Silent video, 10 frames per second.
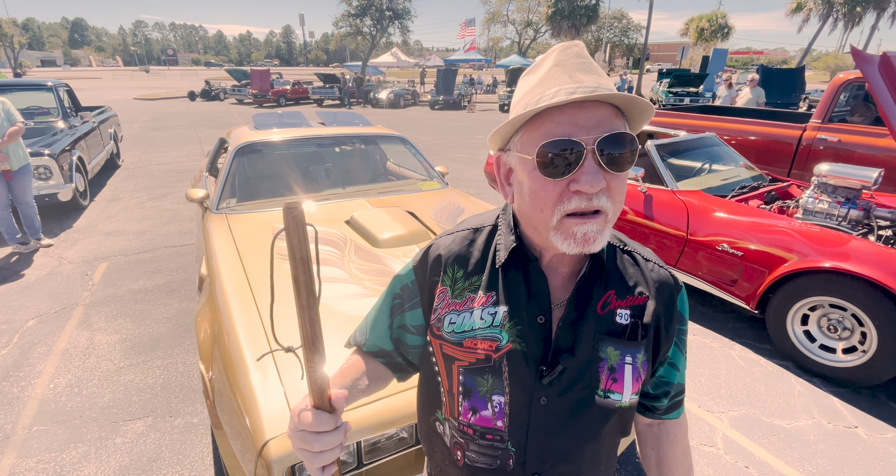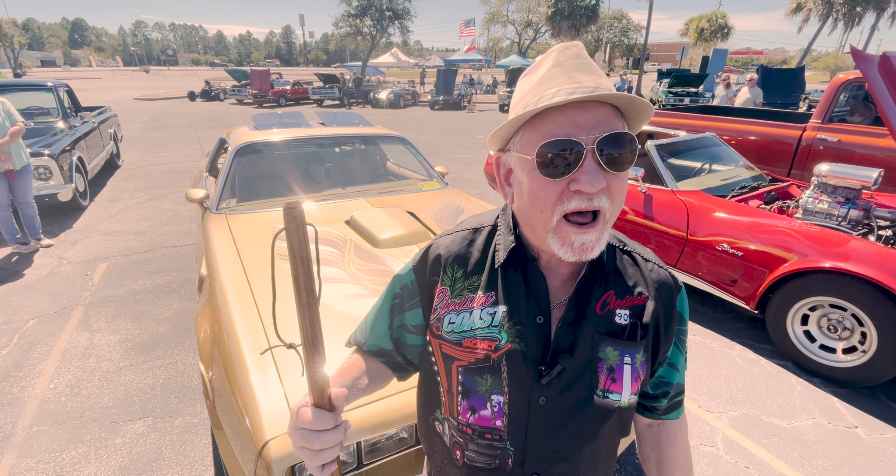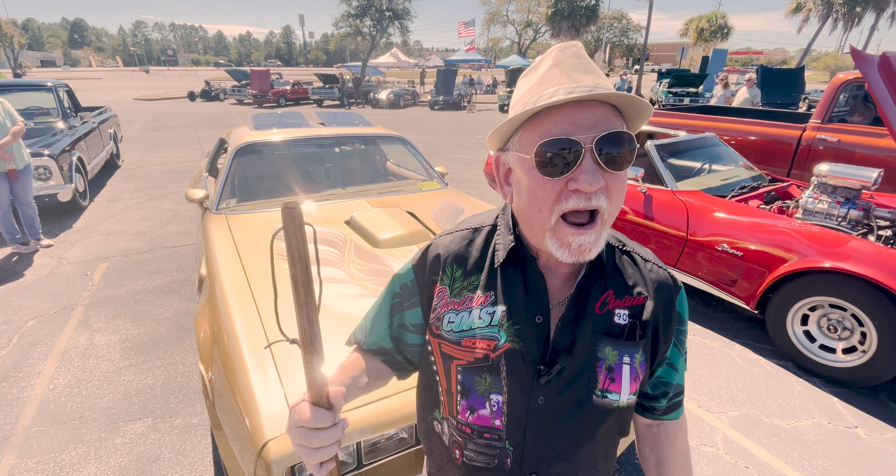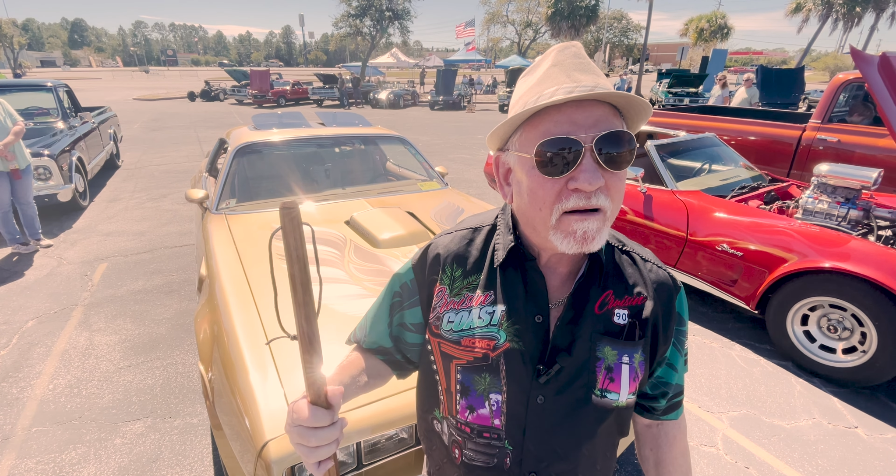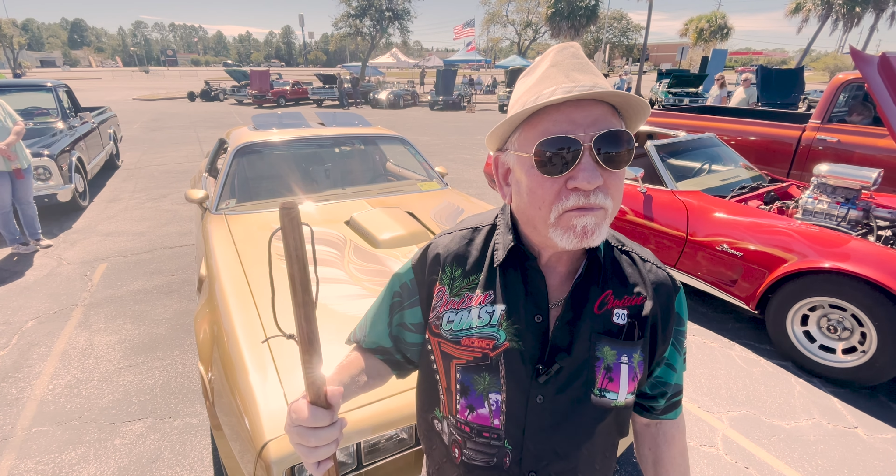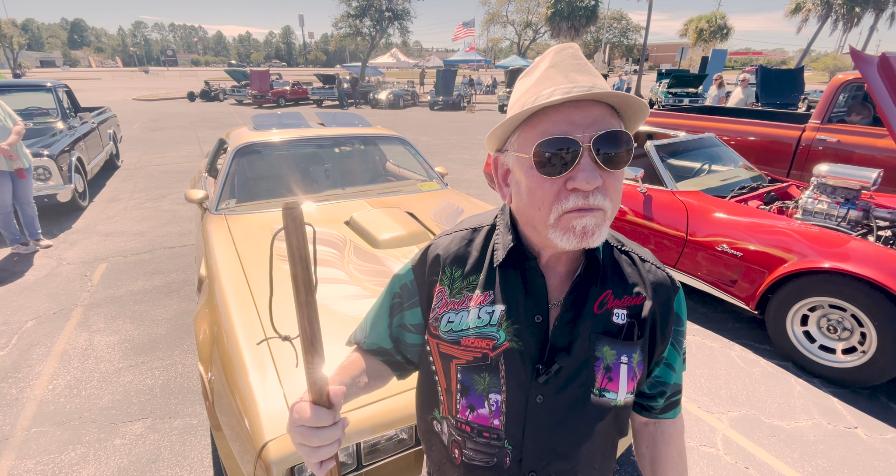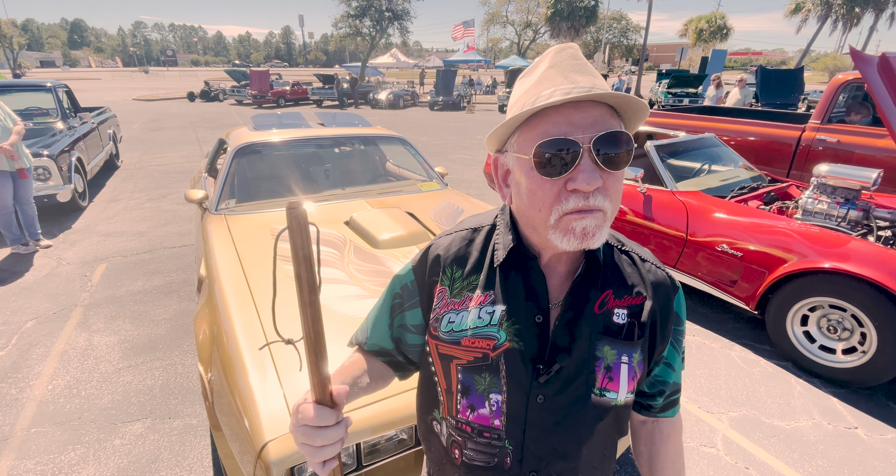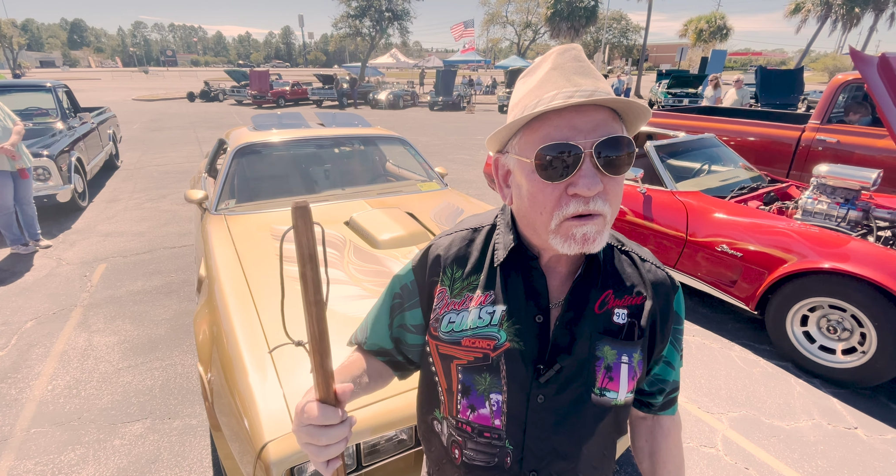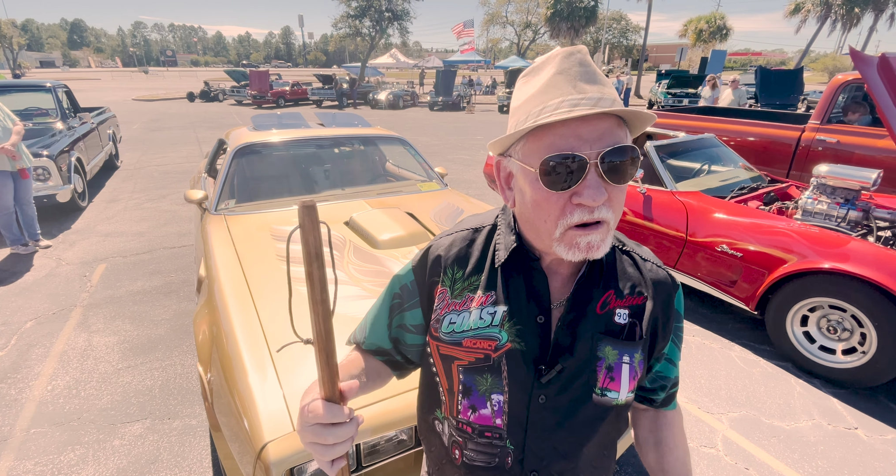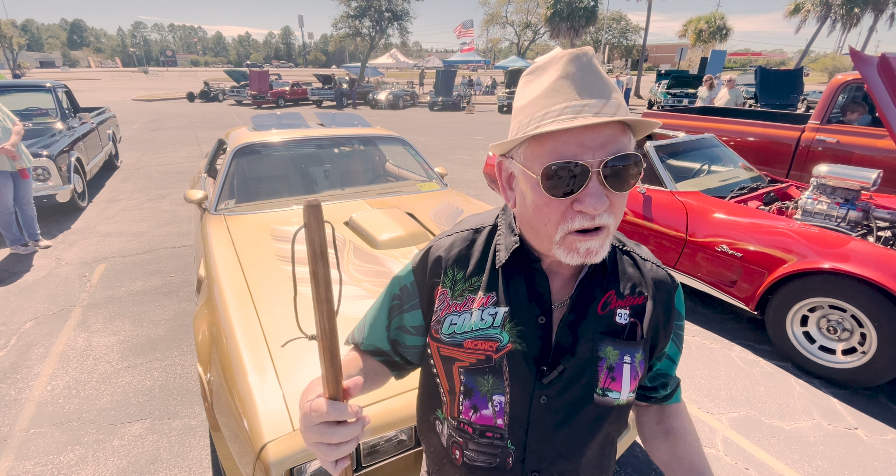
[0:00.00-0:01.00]
life
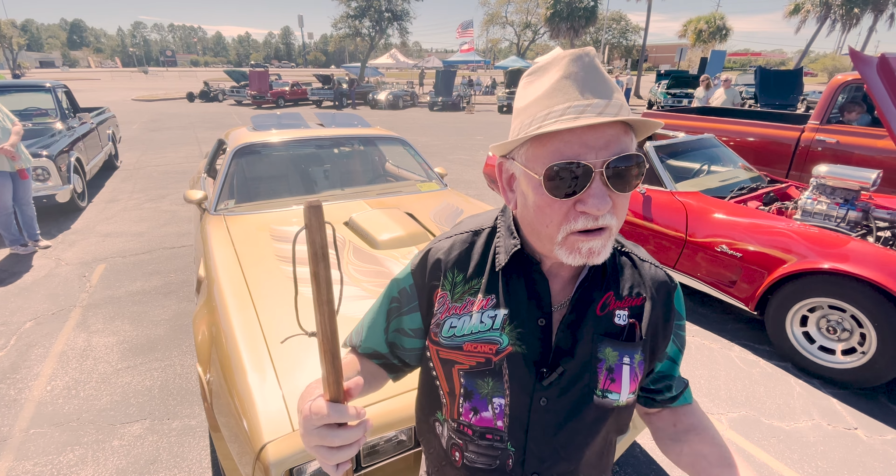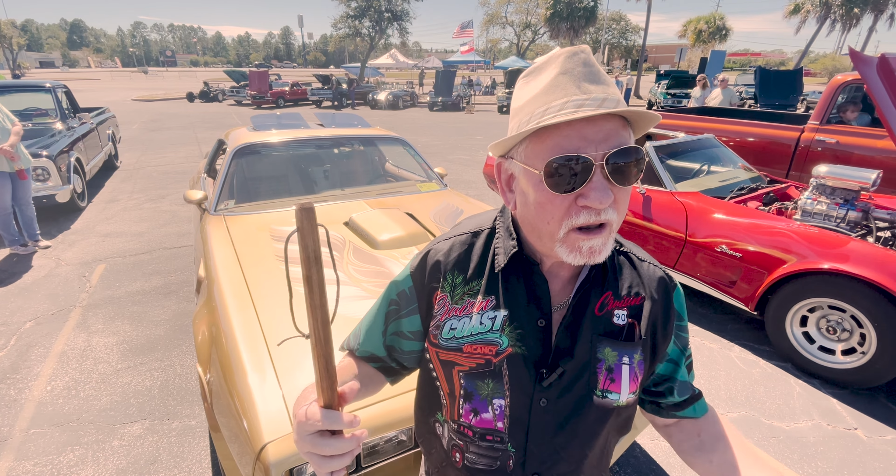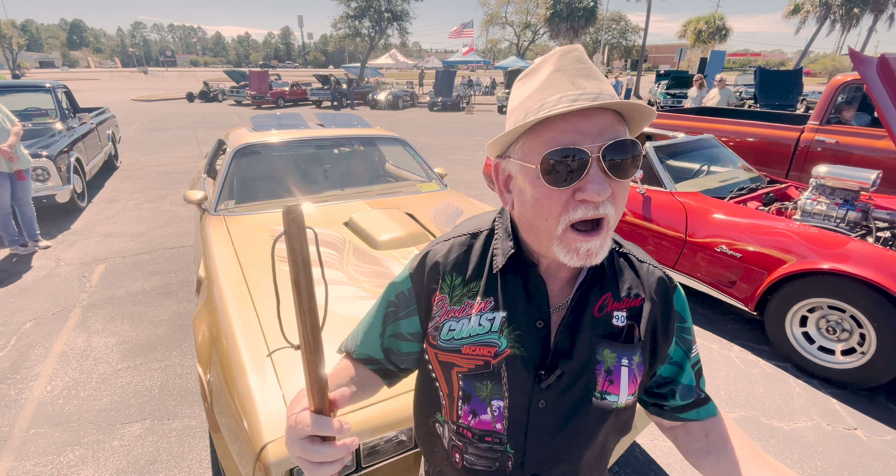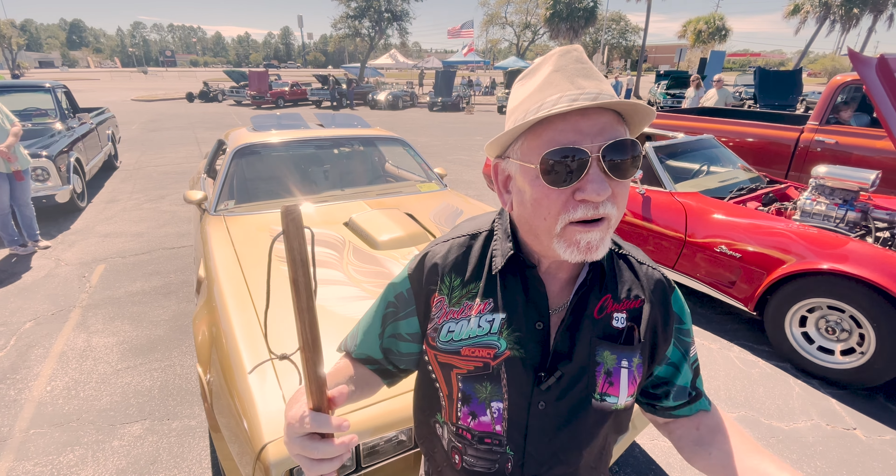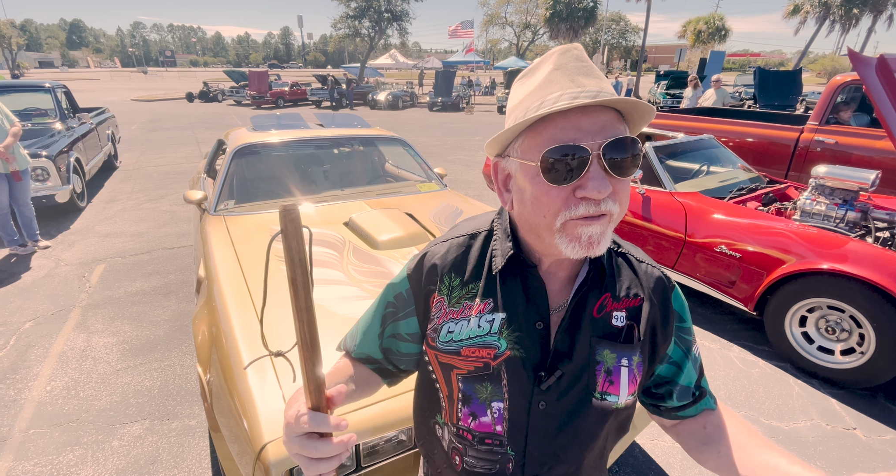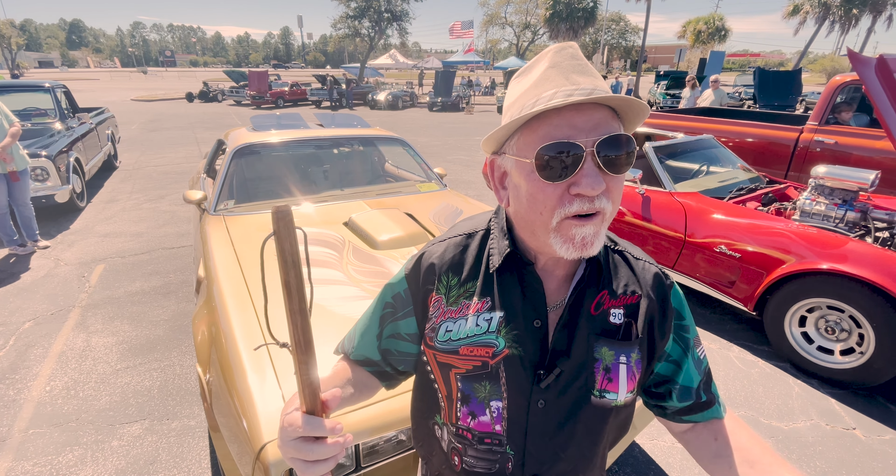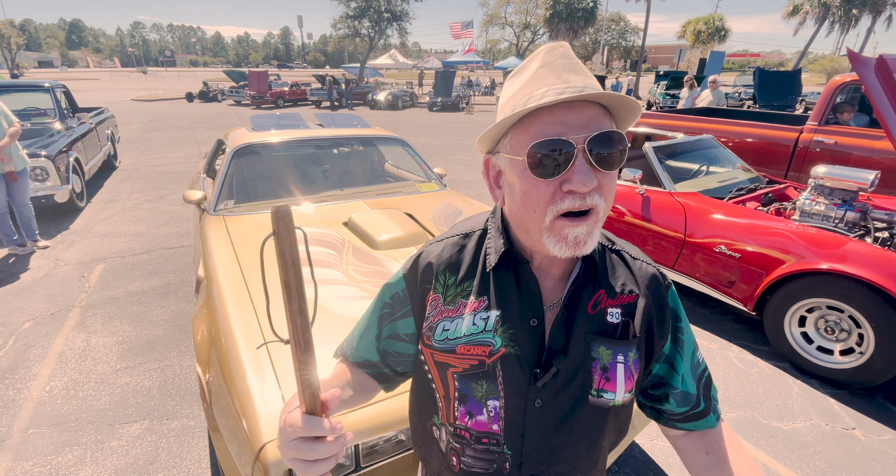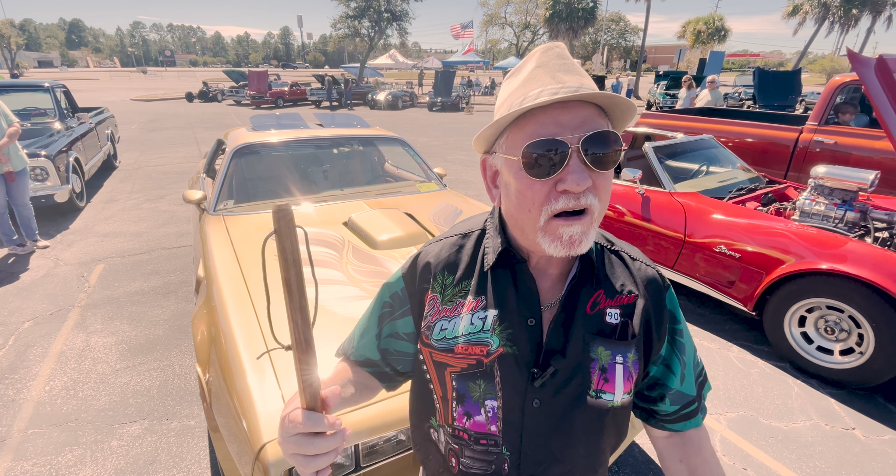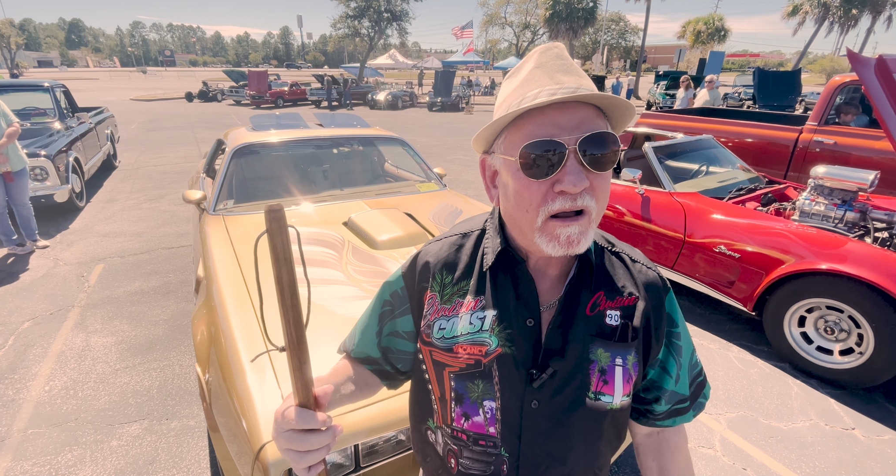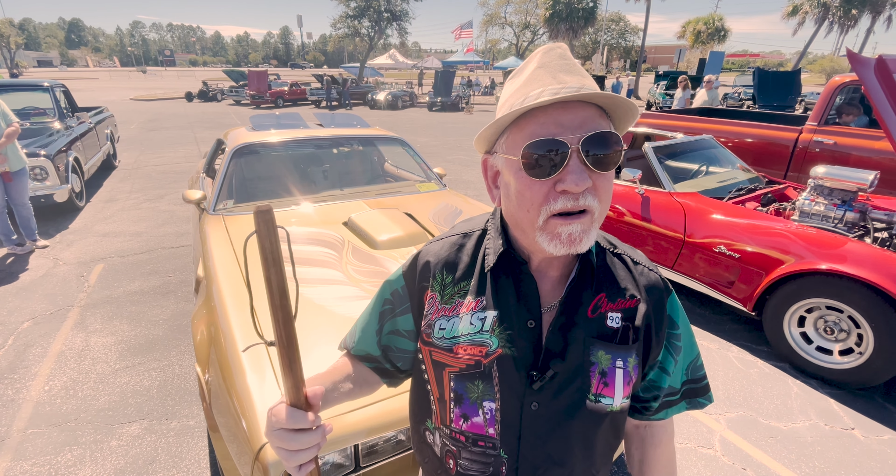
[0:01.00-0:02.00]
a lot of
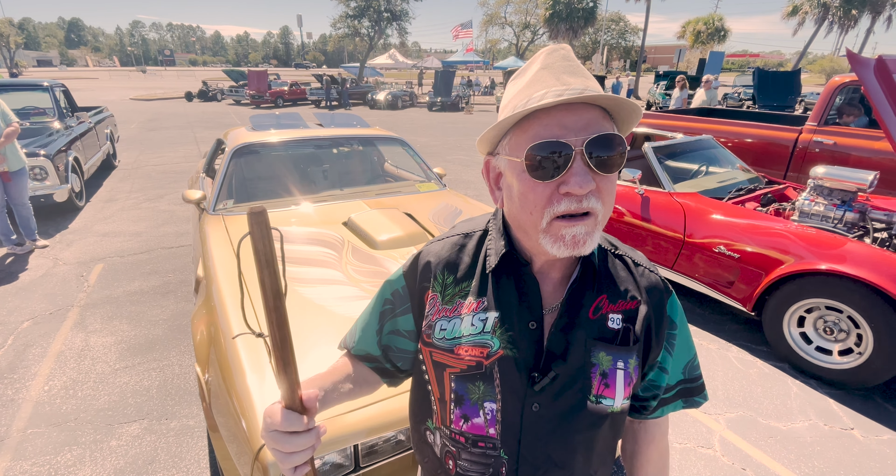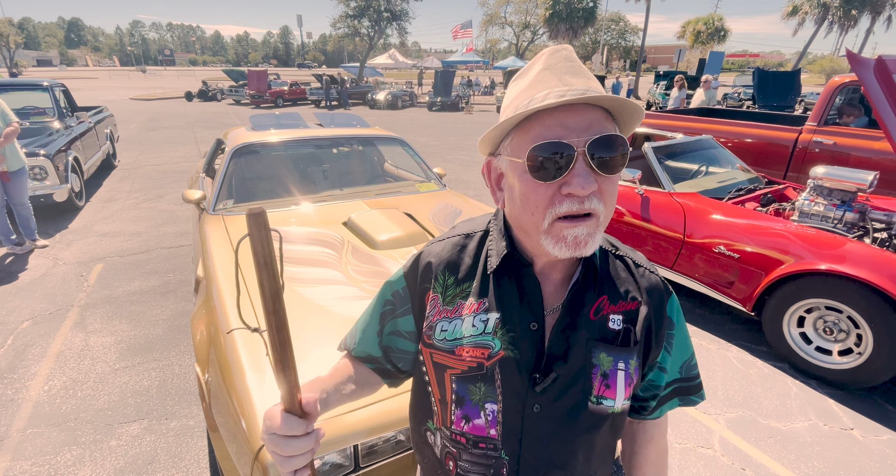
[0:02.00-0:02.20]
fun.